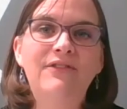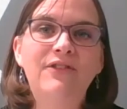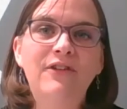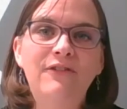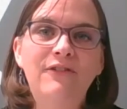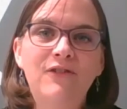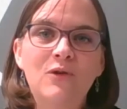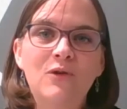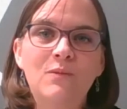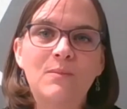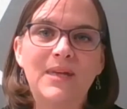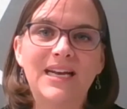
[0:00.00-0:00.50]
a
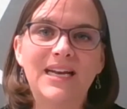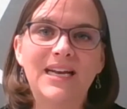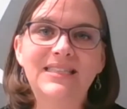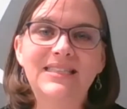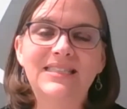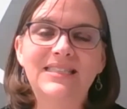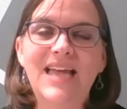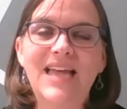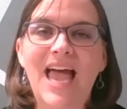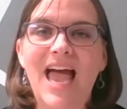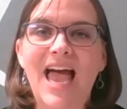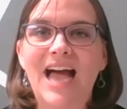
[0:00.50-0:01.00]
few minutes
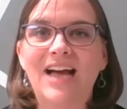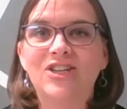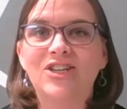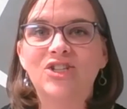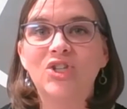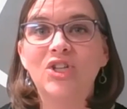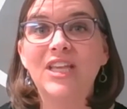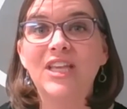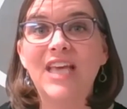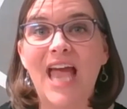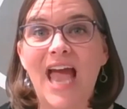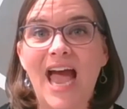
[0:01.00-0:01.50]
minutes to
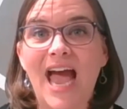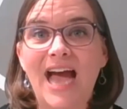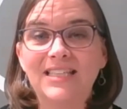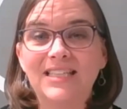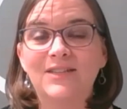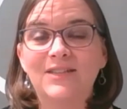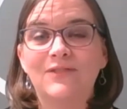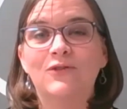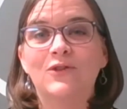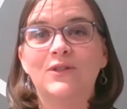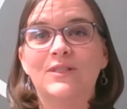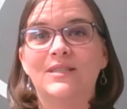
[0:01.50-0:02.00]
actually
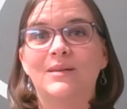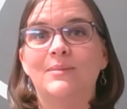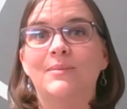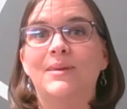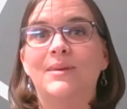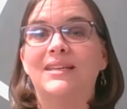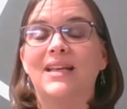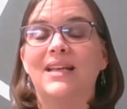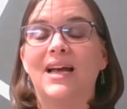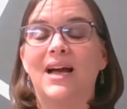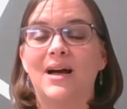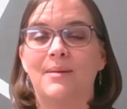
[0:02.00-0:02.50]
ask for
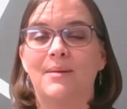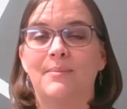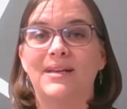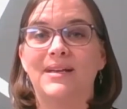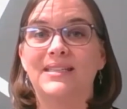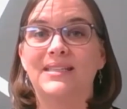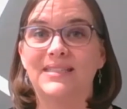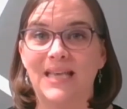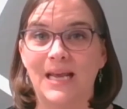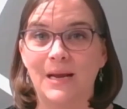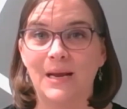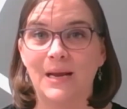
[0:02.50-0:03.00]
some um,
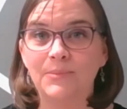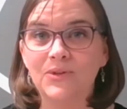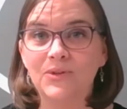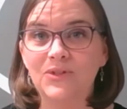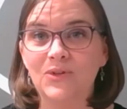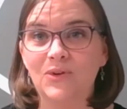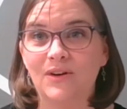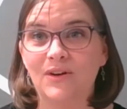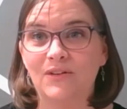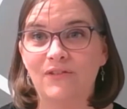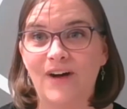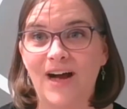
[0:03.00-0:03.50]
examples
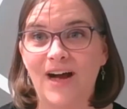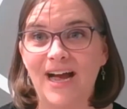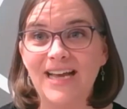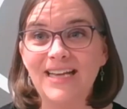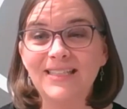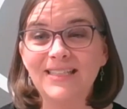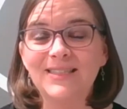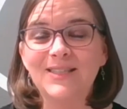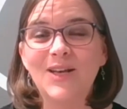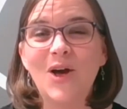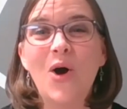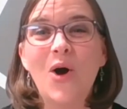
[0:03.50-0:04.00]
or
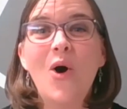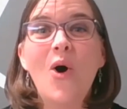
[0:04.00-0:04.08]
advice